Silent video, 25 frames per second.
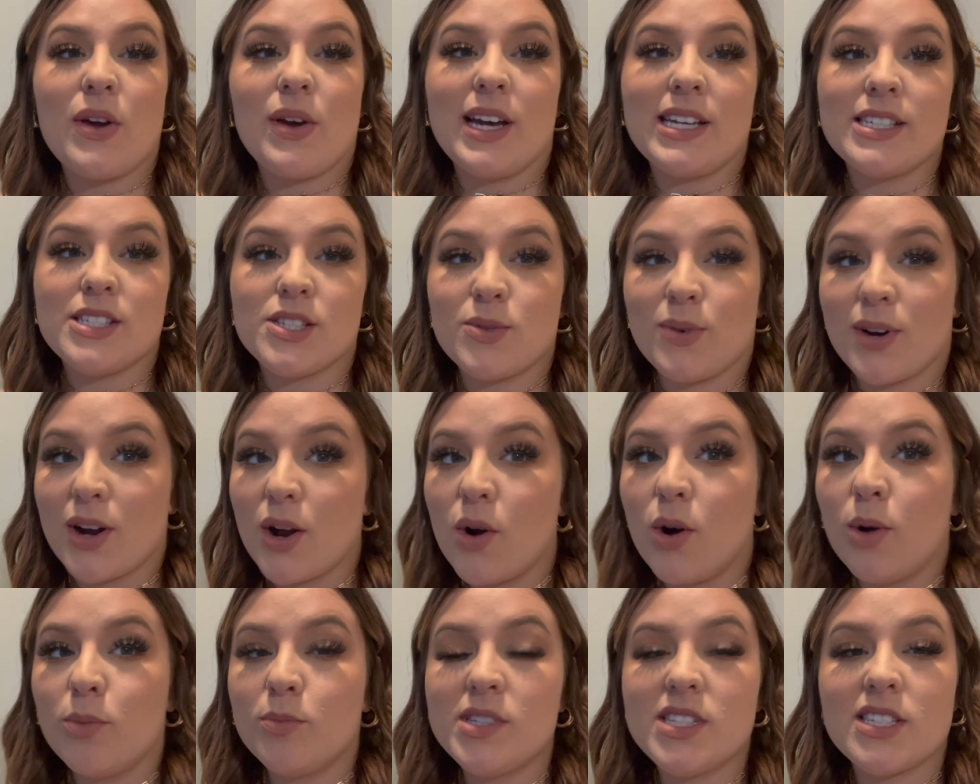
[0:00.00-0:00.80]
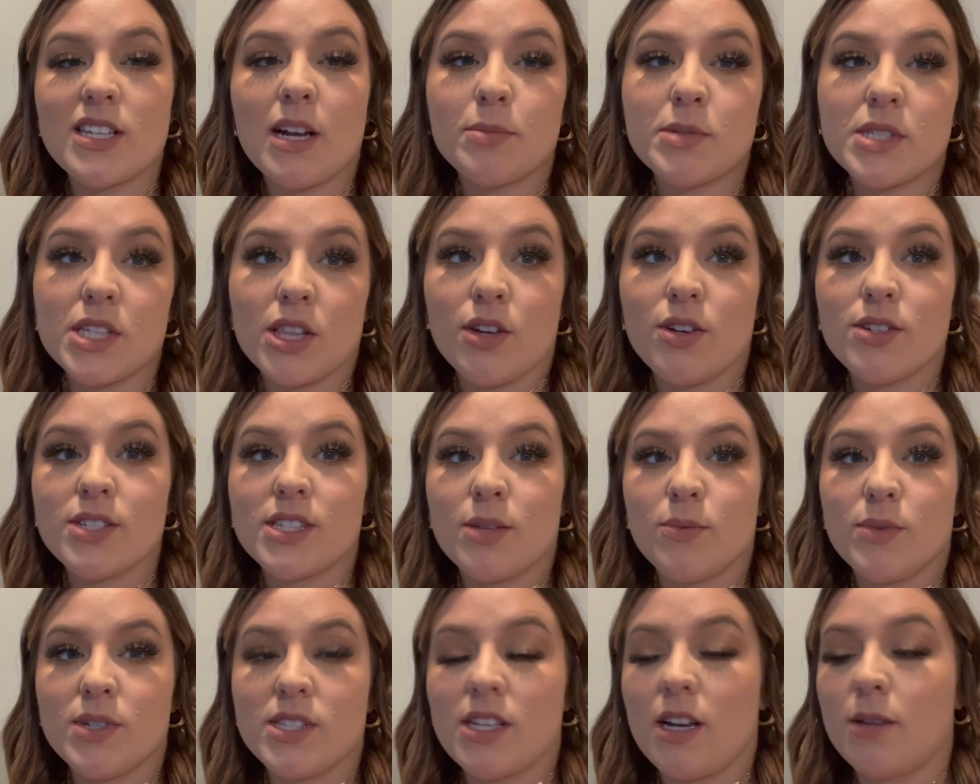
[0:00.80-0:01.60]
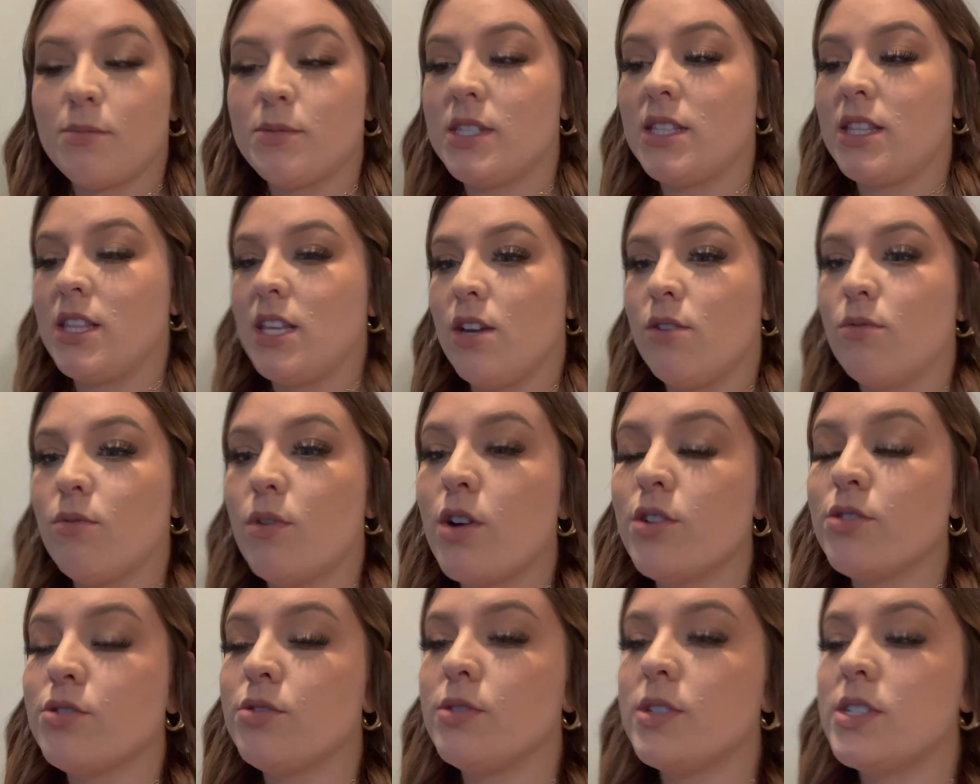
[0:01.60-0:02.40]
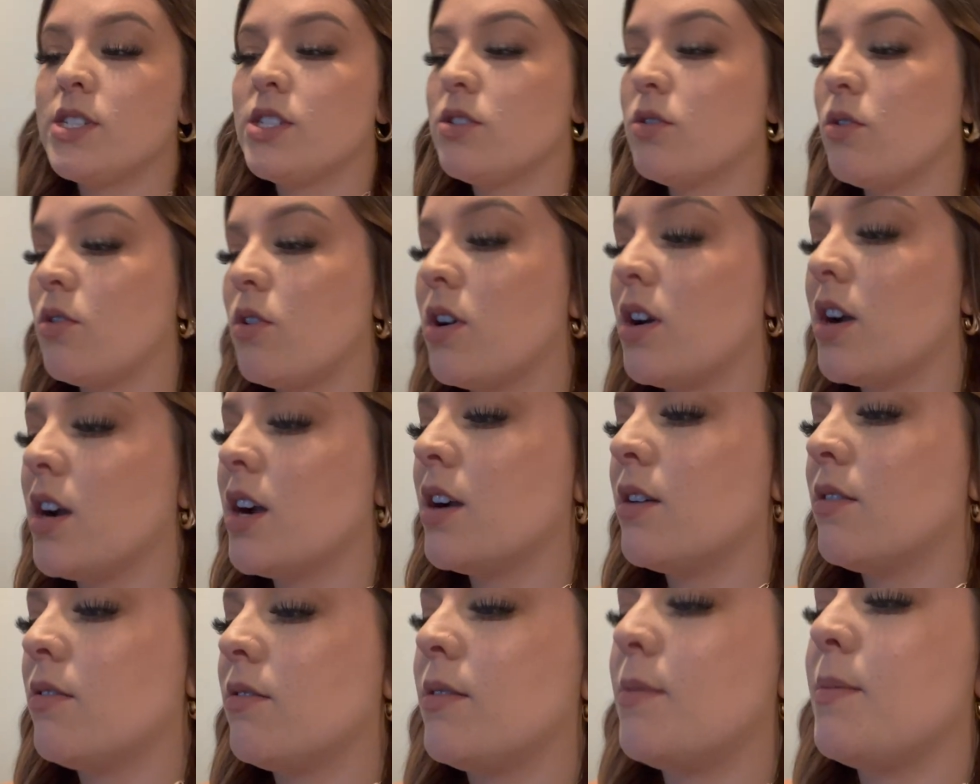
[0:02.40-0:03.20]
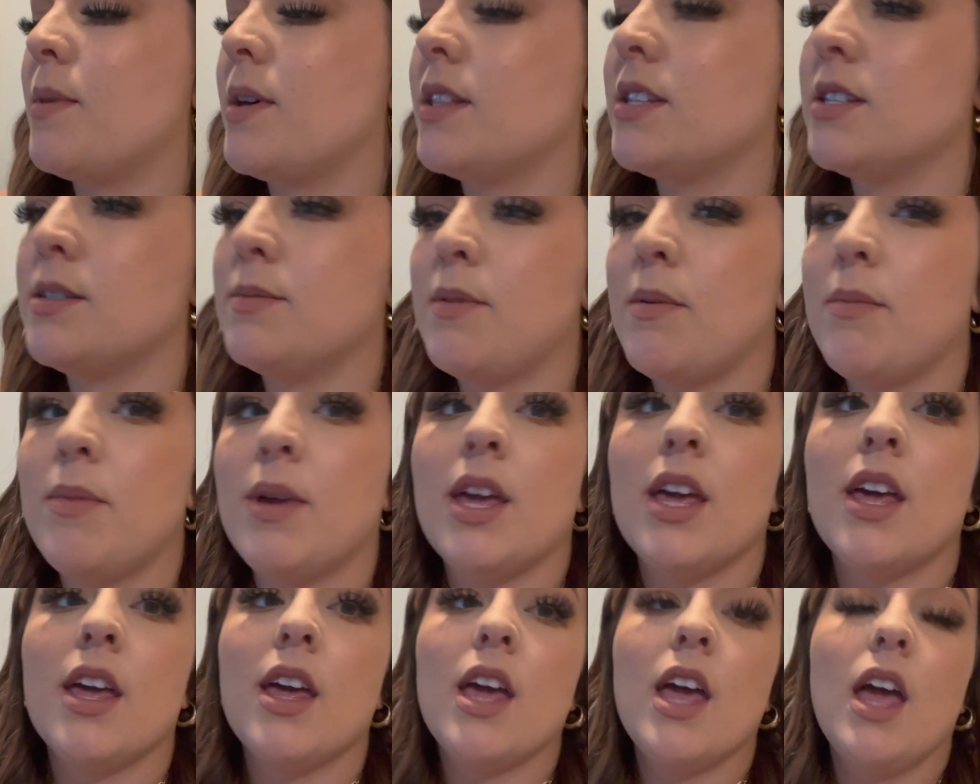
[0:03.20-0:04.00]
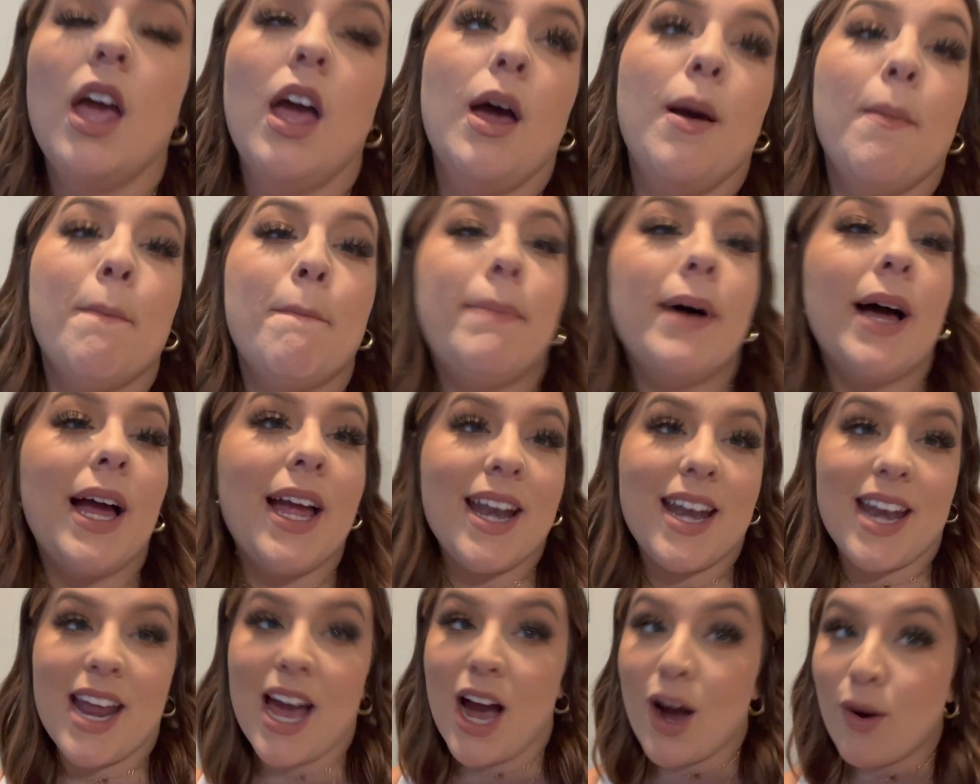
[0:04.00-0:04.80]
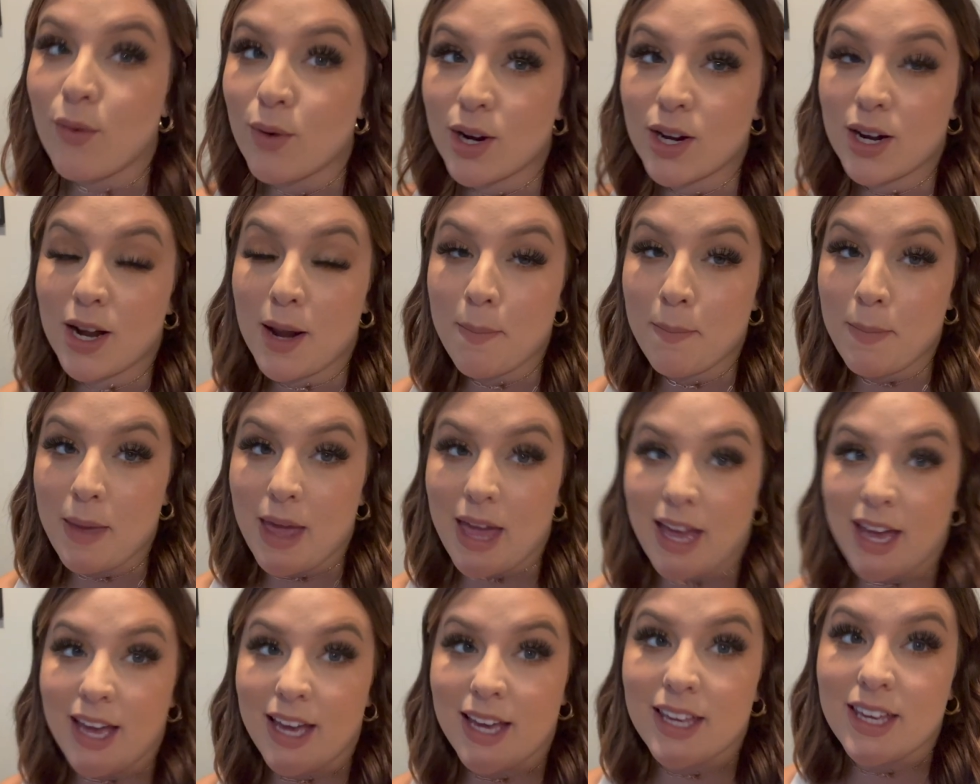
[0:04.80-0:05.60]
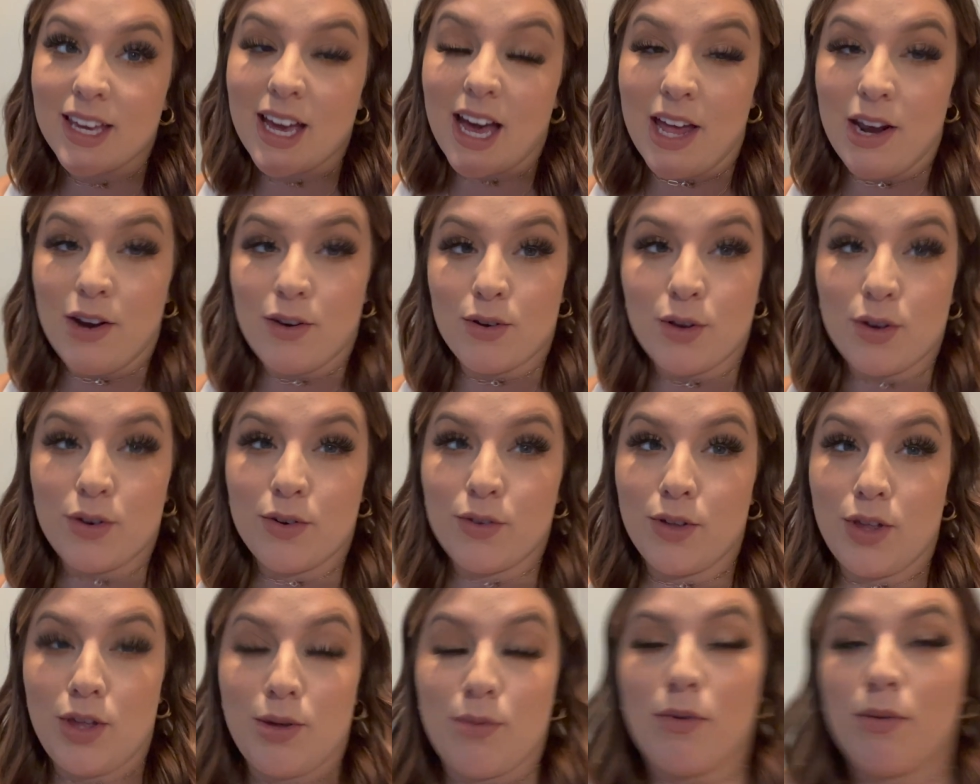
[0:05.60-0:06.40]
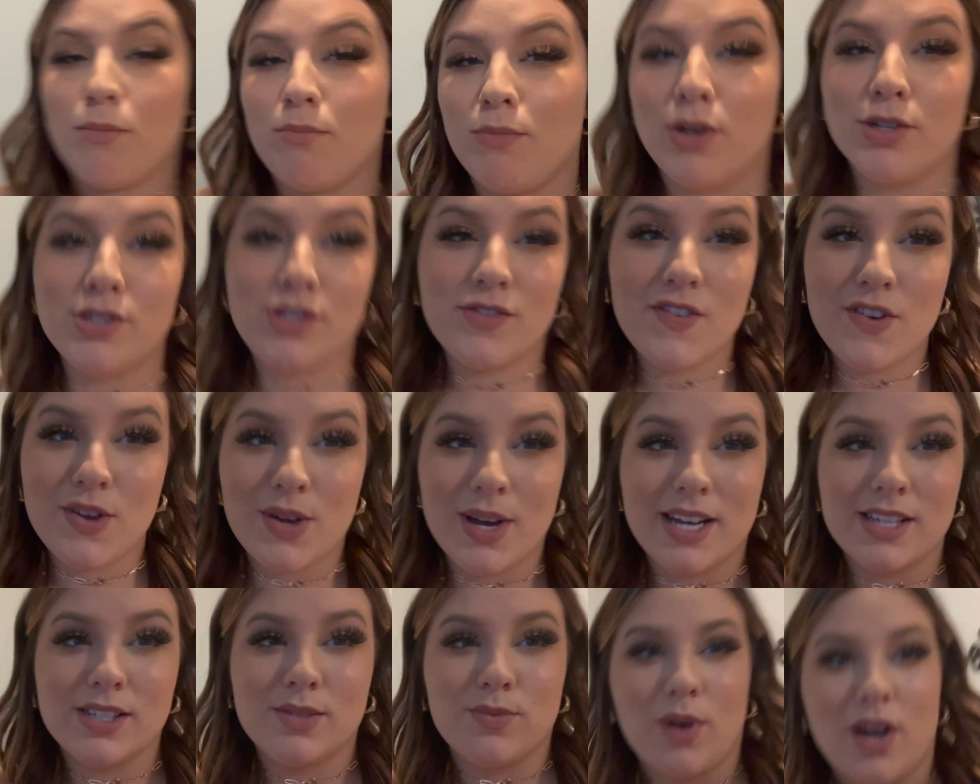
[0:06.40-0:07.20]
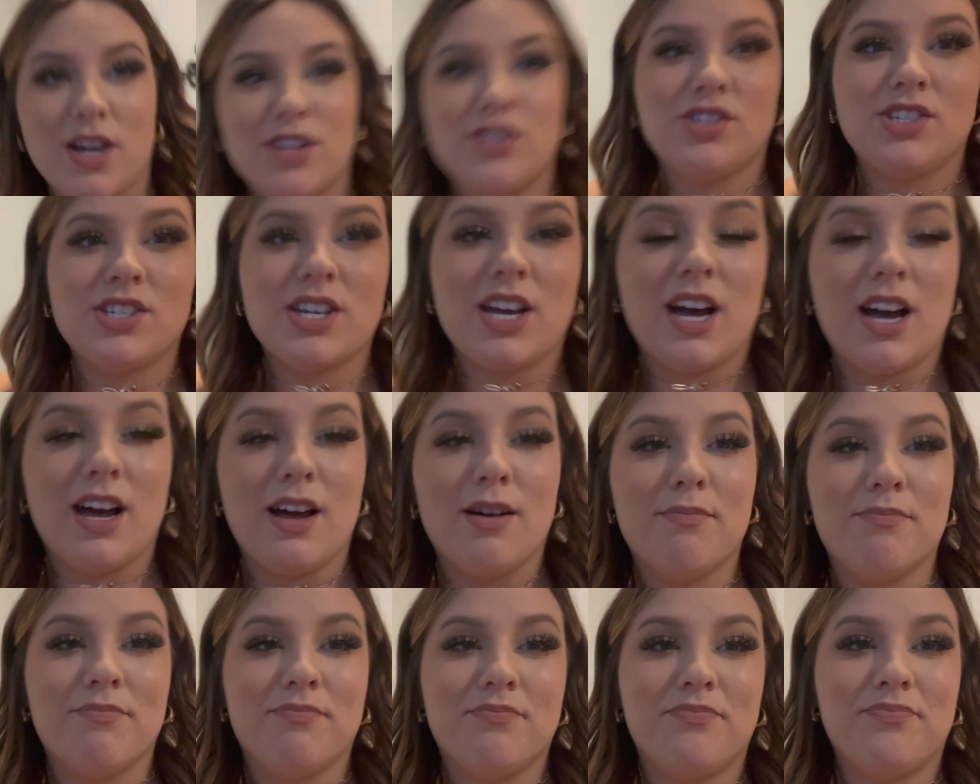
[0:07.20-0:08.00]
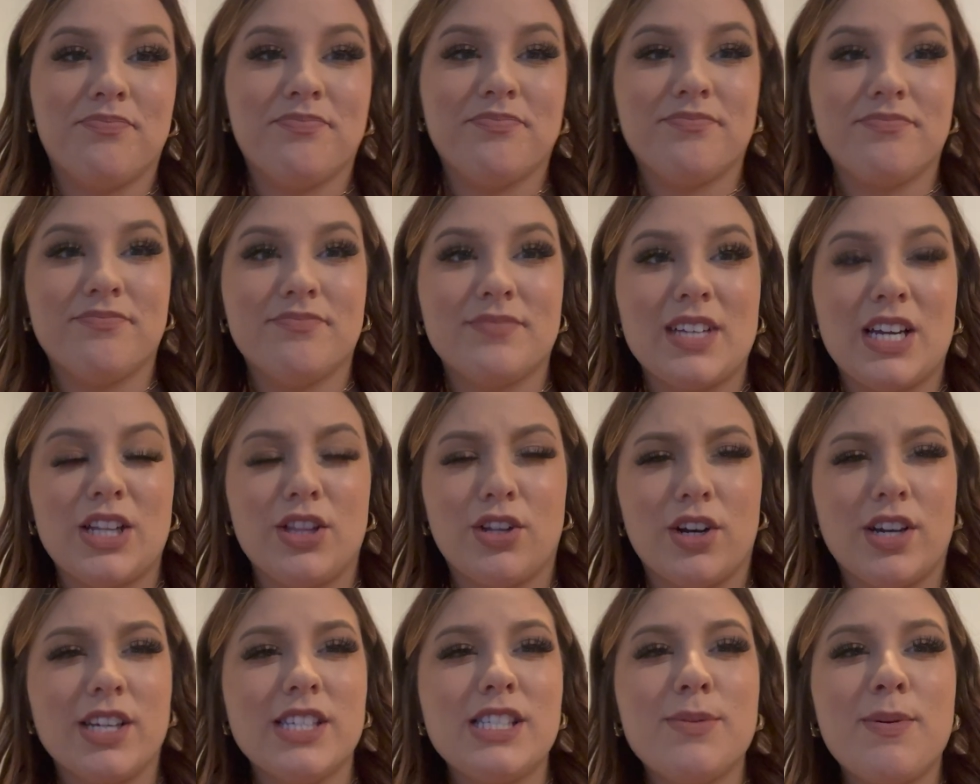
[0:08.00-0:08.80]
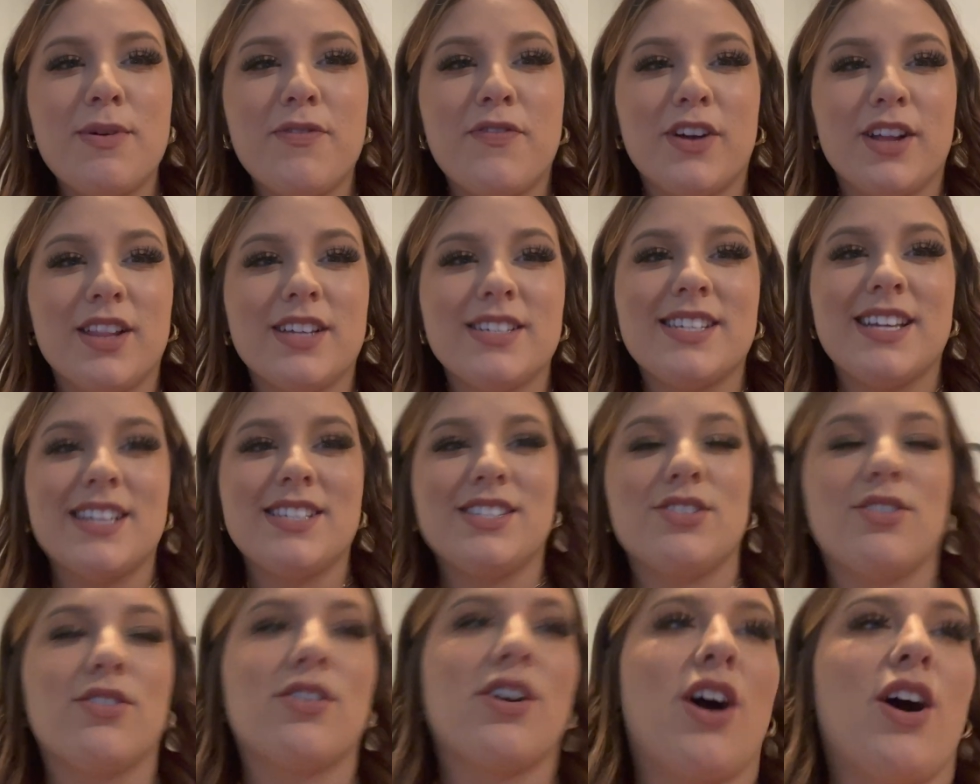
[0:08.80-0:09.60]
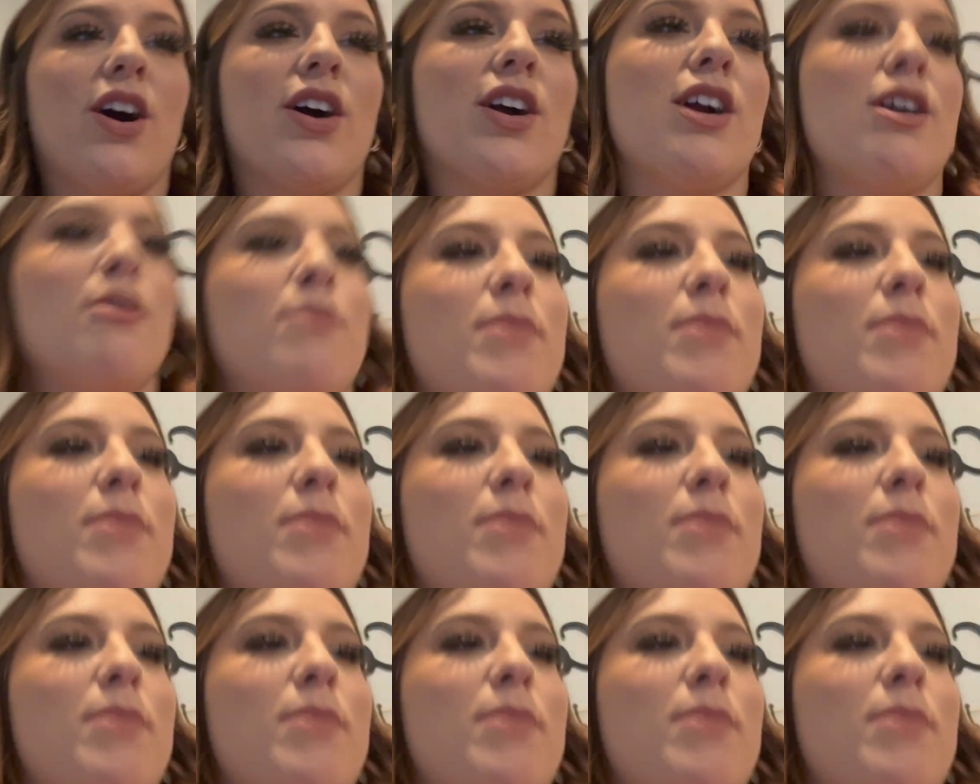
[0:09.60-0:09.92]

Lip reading: guys, so we're home. We stopped at Lowe's and then we stopped at the grocery store. What about this, baby? But now we're gonna make, I don't know, most of you guys watch Learning to be Fearless. I still call her,